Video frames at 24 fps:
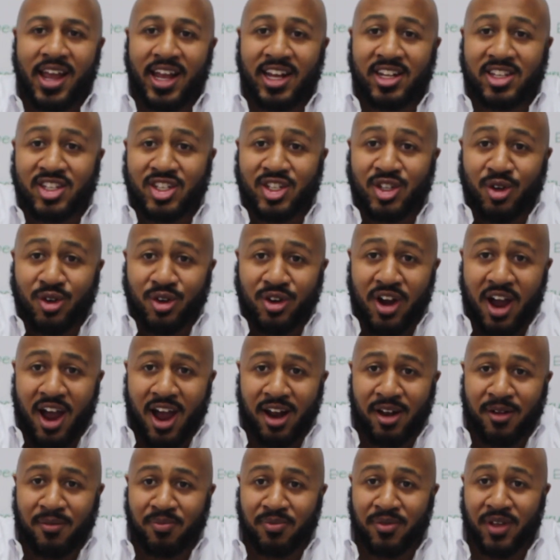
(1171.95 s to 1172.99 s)
It's still
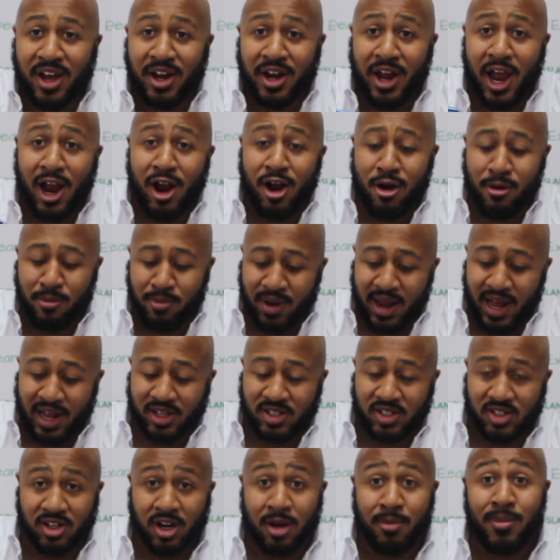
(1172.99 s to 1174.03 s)
got an IR
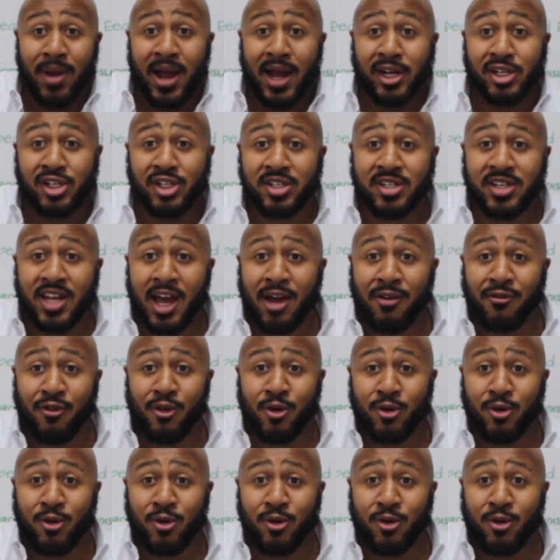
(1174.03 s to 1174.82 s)
blaster. Imagine that.